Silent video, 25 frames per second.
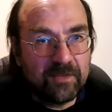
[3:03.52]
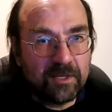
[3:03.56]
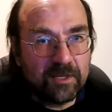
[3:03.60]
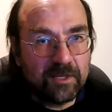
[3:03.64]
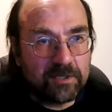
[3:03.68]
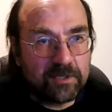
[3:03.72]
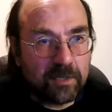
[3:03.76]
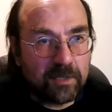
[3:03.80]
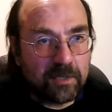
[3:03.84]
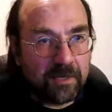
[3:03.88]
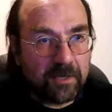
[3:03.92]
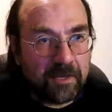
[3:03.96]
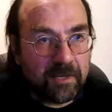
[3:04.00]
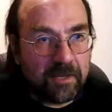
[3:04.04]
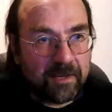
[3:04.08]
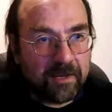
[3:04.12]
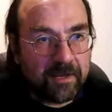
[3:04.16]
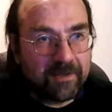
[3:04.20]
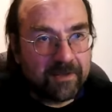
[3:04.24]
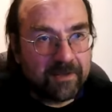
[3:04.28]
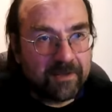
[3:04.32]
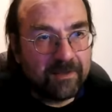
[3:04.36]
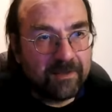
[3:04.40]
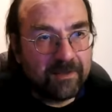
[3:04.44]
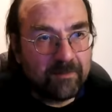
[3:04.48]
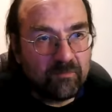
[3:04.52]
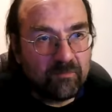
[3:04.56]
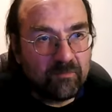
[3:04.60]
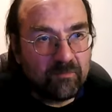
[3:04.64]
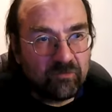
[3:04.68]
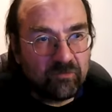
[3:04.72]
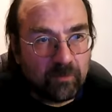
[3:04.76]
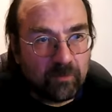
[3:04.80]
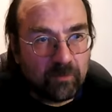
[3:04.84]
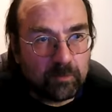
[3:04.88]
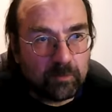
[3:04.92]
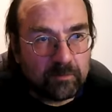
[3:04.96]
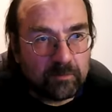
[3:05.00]
the underlying
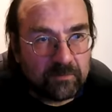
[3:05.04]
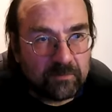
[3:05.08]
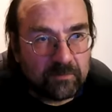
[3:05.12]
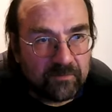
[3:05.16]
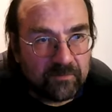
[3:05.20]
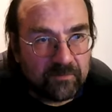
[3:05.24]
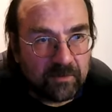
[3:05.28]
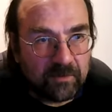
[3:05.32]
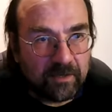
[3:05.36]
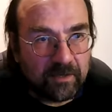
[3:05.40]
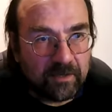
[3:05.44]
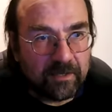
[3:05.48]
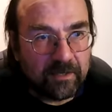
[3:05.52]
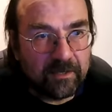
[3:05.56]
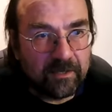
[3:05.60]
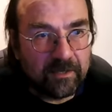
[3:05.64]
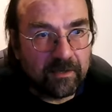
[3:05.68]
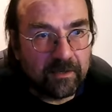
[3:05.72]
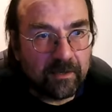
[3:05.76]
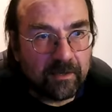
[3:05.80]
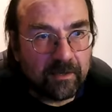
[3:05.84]
problem, if you like.